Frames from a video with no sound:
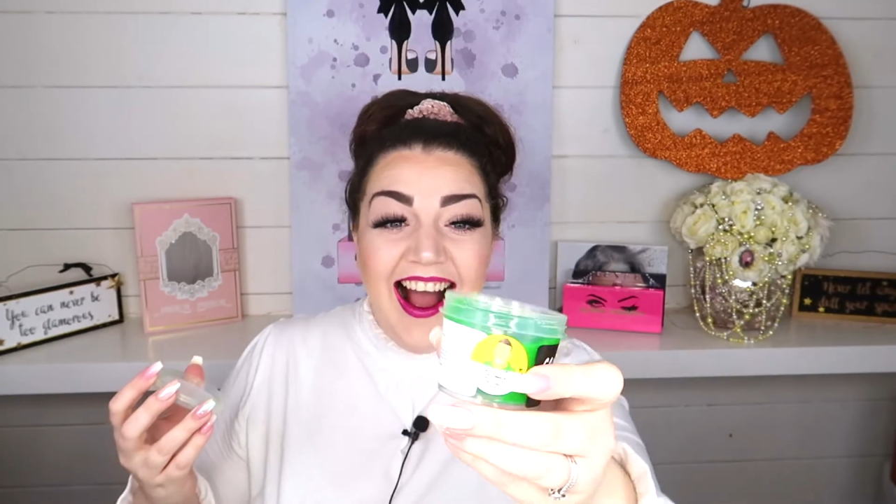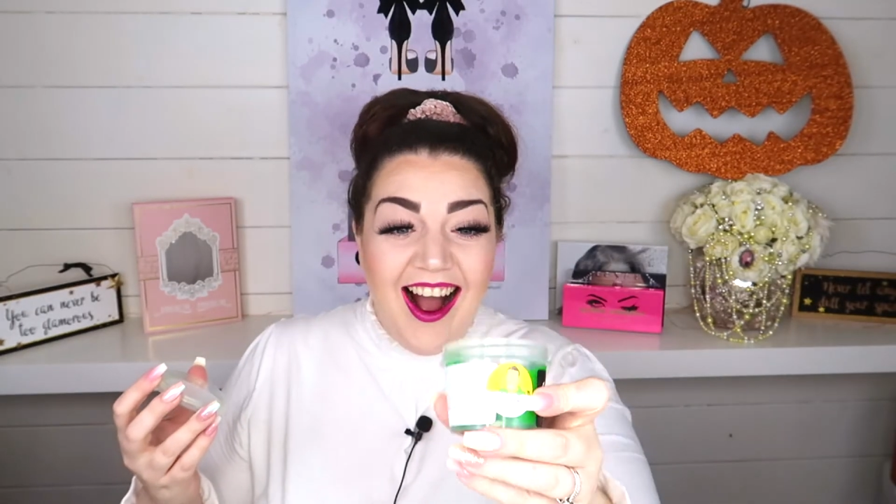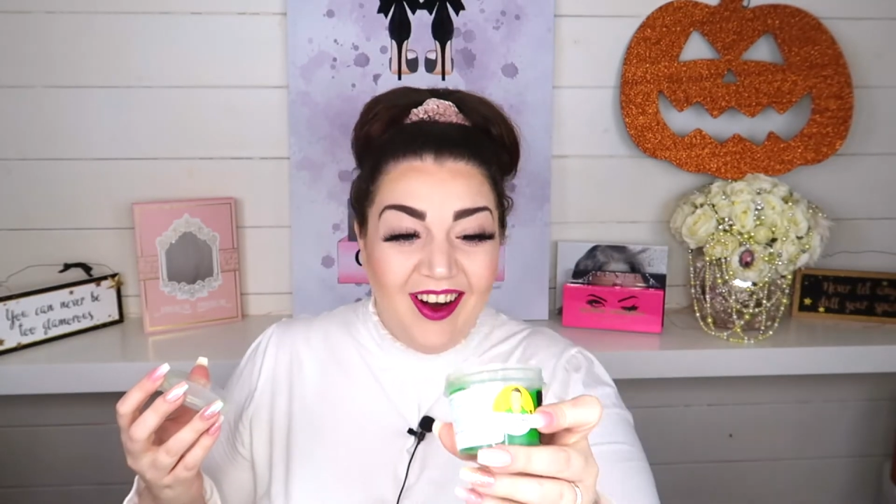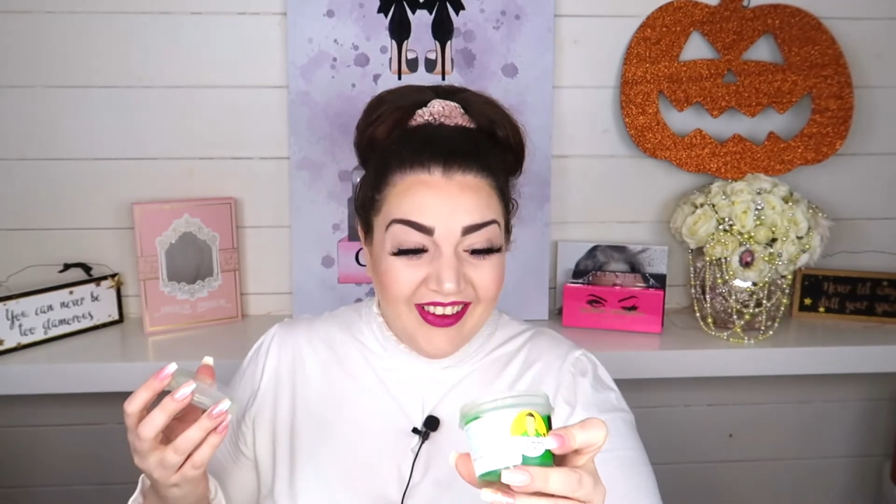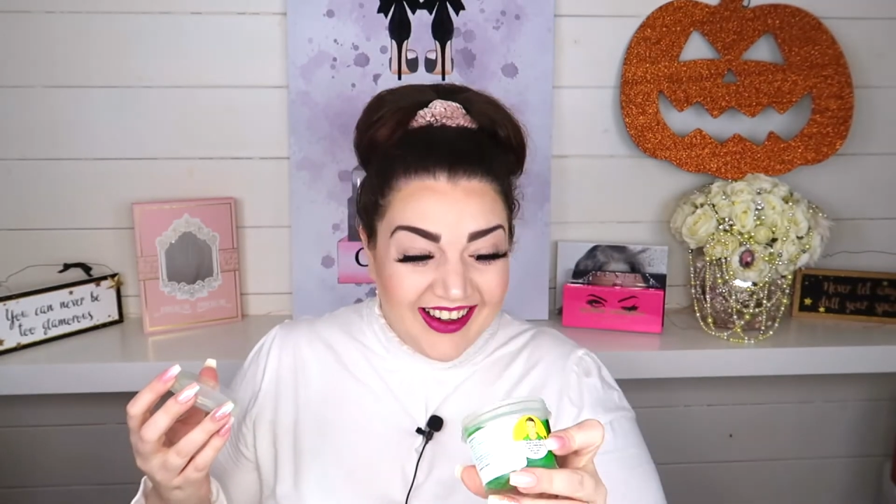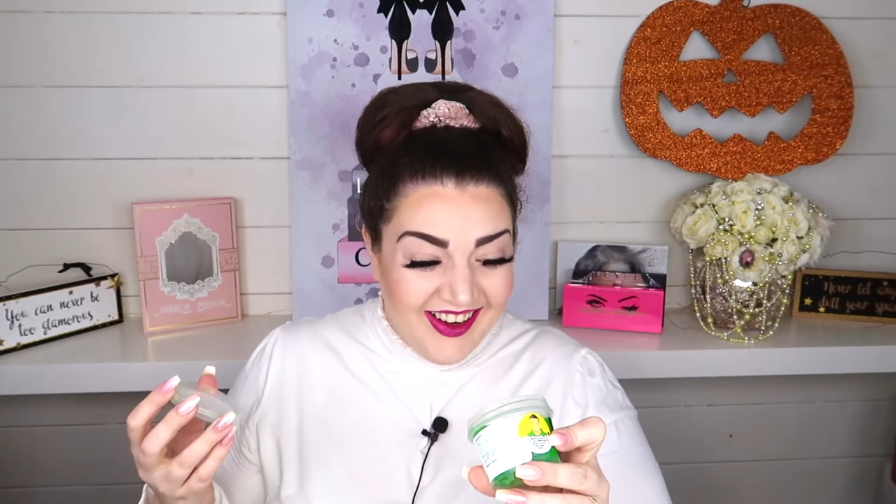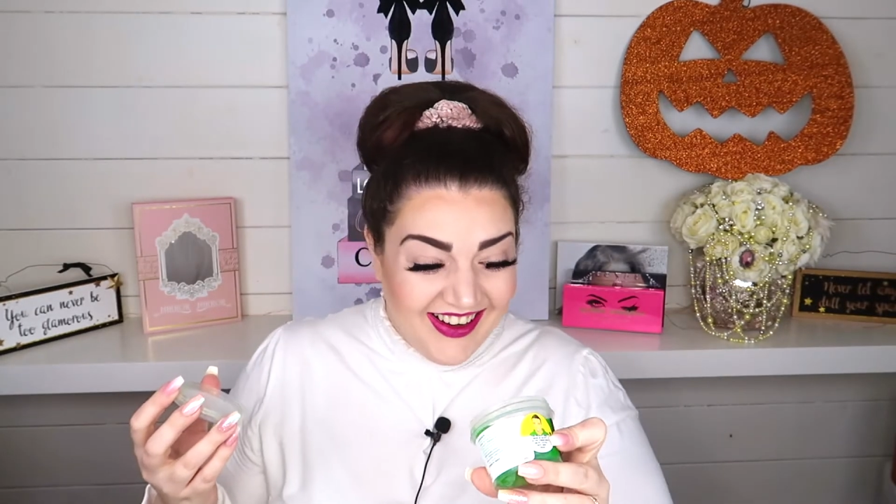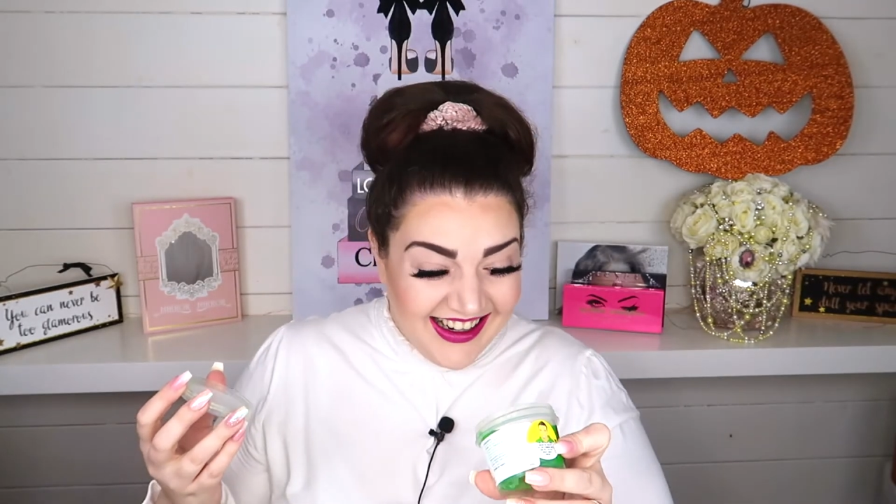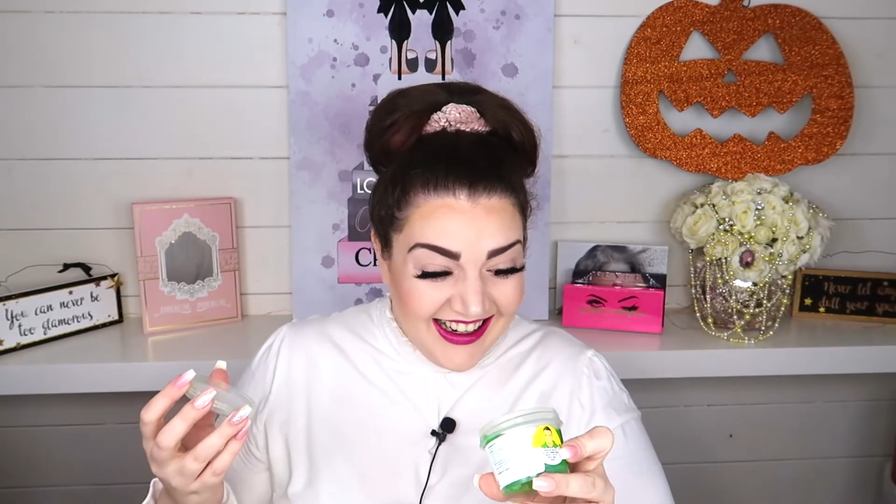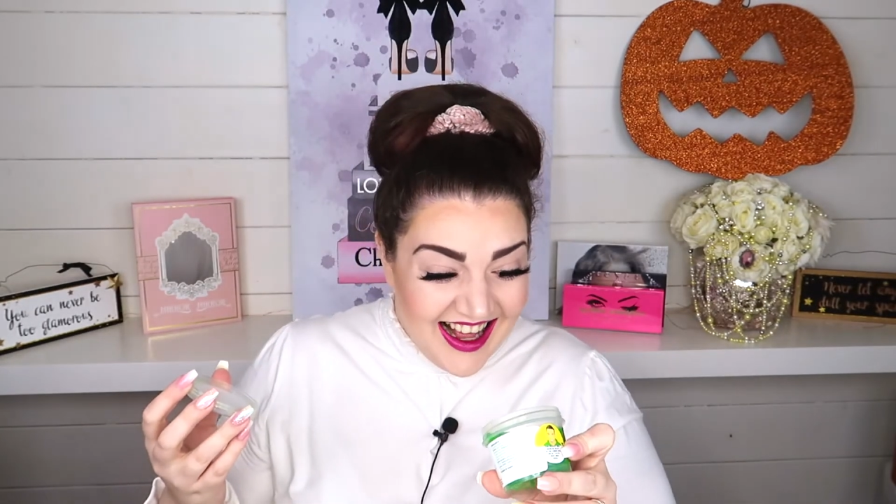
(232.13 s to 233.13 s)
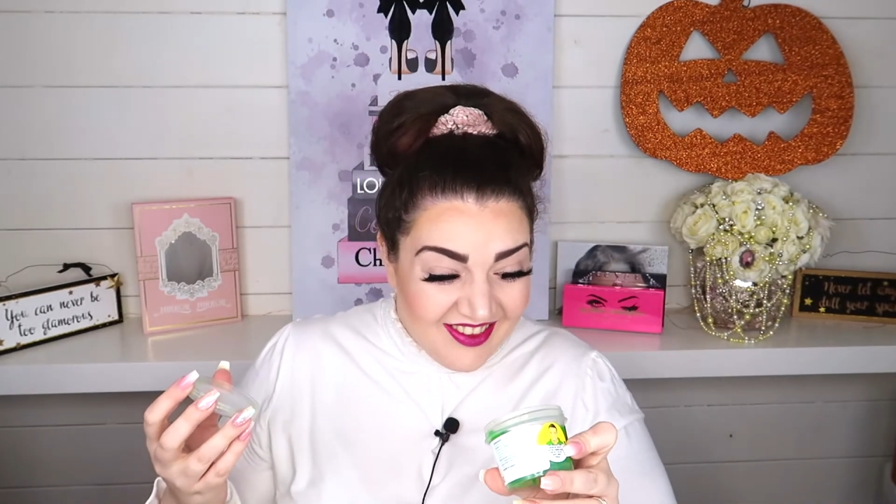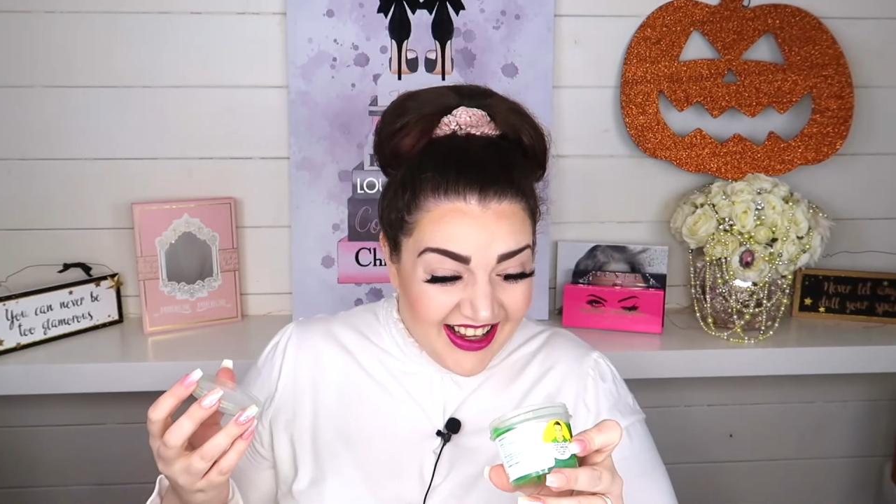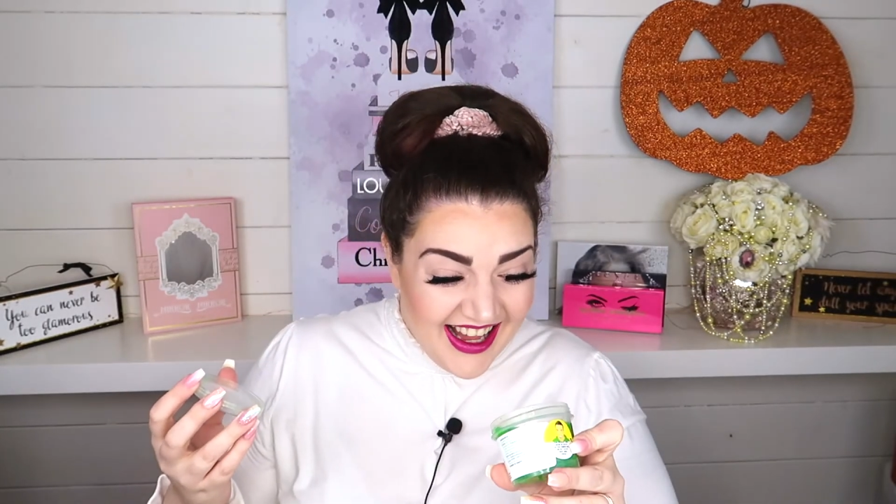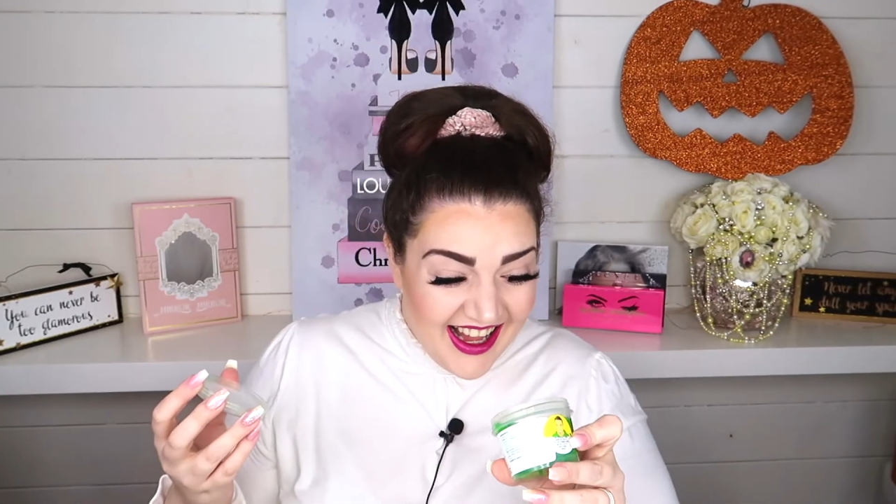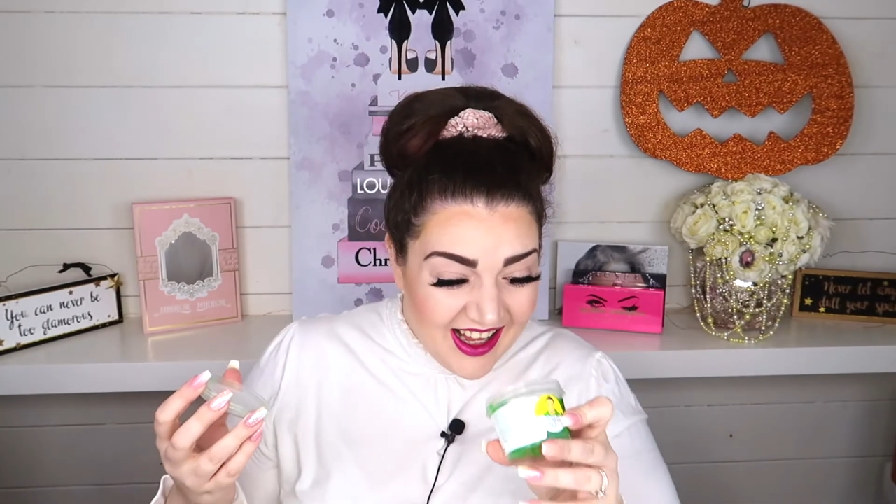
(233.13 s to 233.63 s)
Oh my God, I love
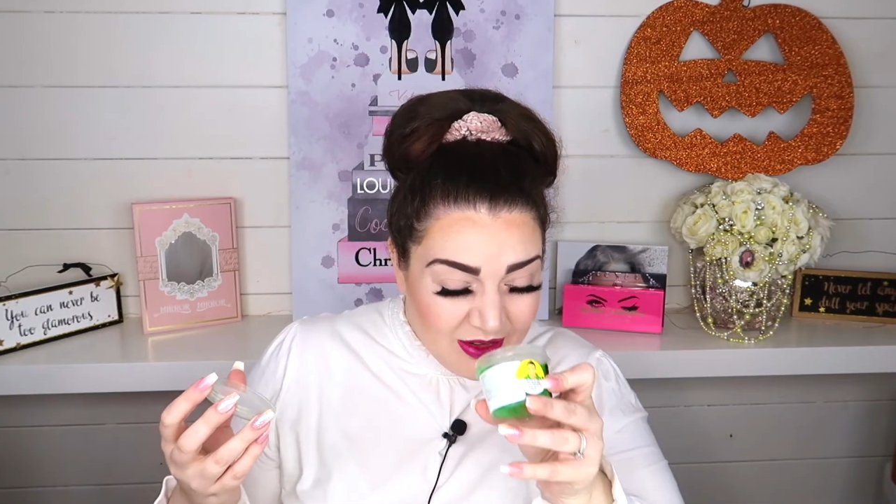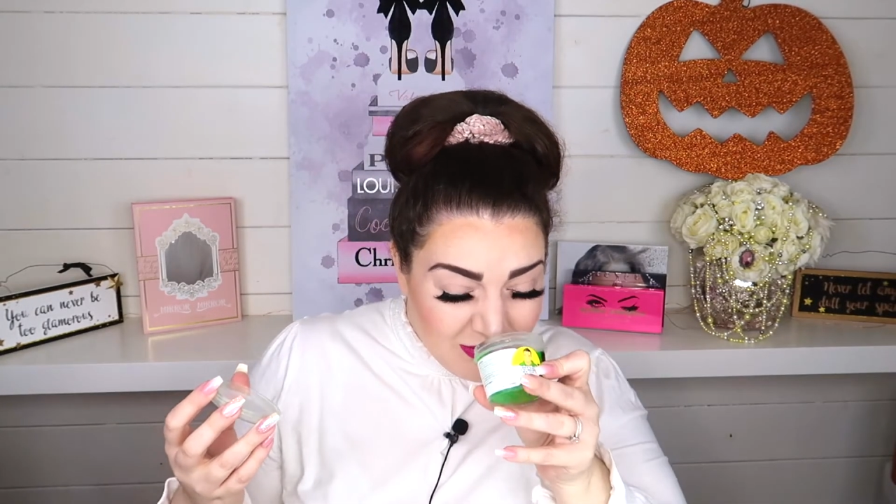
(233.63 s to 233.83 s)
it.